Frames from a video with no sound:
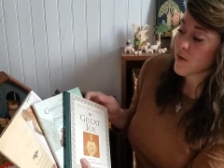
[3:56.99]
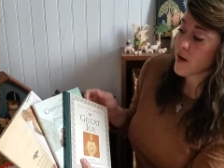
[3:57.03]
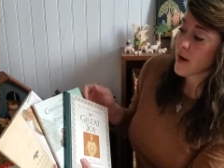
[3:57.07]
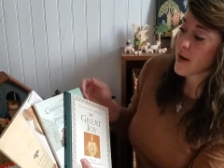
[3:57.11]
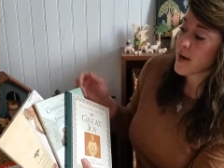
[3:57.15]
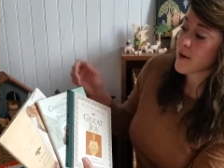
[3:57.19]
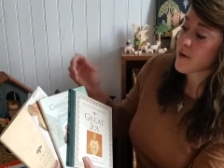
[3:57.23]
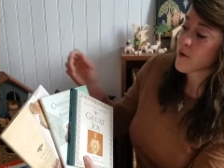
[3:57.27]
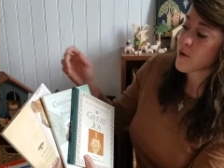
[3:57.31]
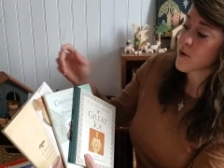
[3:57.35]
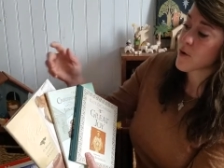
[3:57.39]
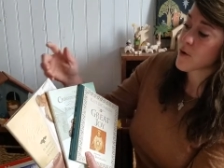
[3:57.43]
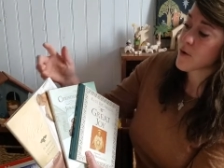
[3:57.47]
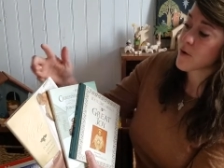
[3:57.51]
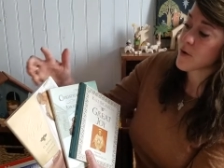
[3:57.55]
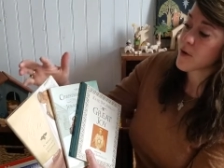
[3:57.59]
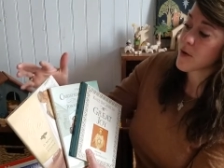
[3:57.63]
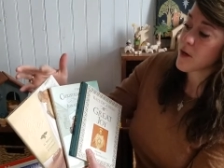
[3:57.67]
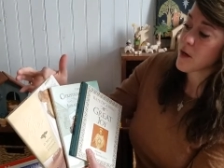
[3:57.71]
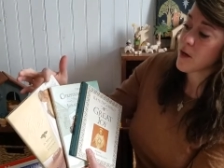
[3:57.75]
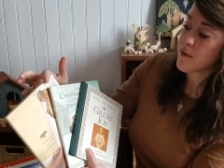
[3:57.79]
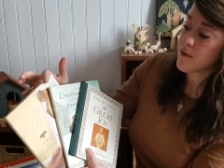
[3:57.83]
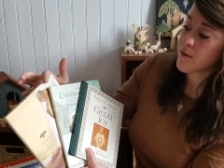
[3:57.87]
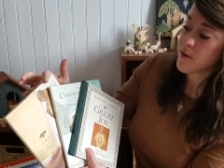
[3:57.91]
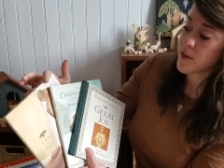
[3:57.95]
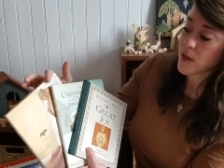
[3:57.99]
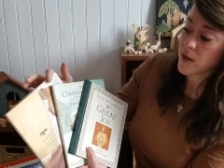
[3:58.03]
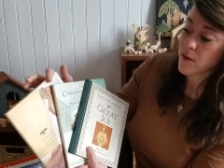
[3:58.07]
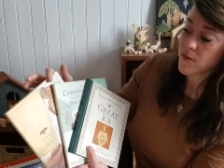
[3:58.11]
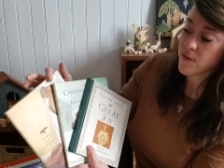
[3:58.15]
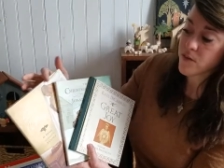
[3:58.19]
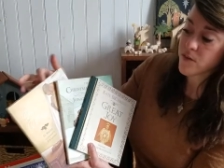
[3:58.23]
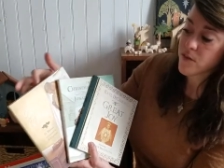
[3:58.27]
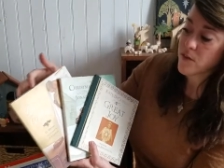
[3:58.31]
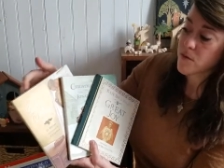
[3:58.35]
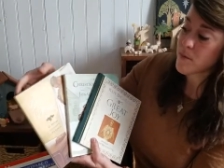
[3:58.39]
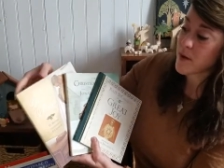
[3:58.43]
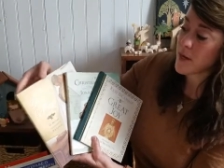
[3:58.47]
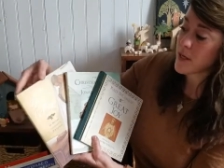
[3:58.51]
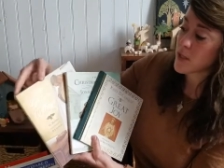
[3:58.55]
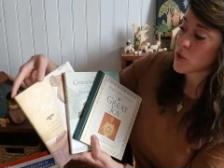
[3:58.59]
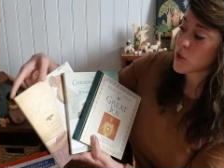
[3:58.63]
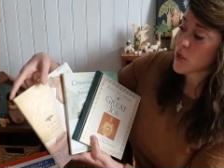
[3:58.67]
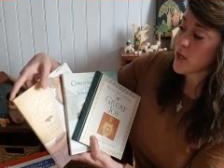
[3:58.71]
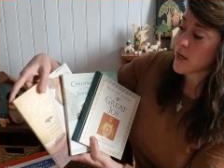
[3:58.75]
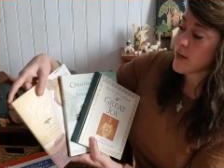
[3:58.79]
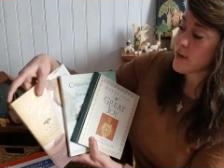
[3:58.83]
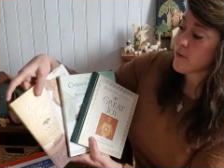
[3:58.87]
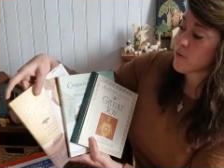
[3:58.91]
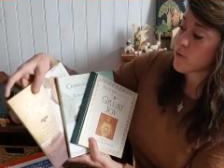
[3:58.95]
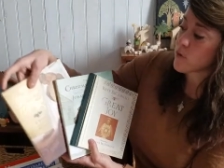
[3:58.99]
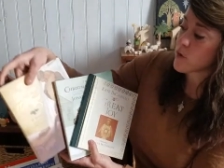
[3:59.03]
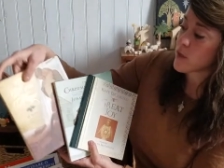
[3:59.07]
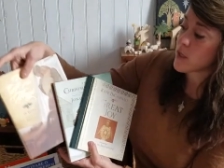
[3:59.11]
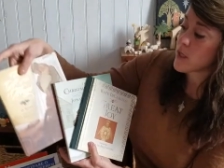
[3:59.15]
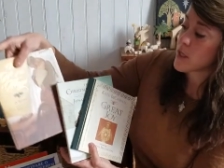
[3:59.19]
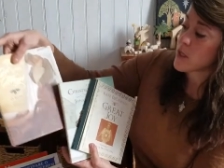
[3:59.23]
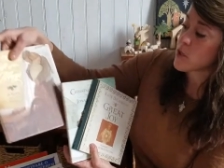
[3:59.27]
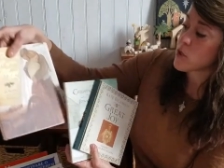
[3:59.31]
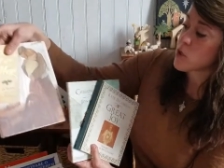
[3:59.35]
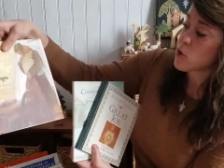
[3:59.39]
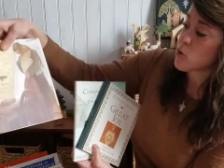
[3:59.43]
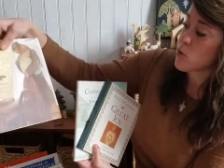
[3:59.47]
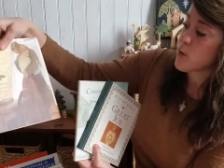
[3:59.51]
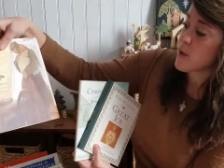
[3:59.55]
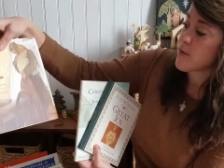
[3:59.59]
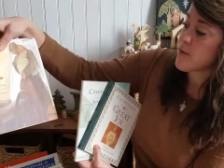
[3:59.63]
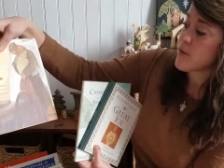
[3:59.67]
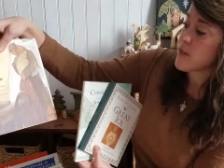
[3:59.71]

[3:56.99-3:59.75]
I had heard of The Gift of the Magi and really enjoyed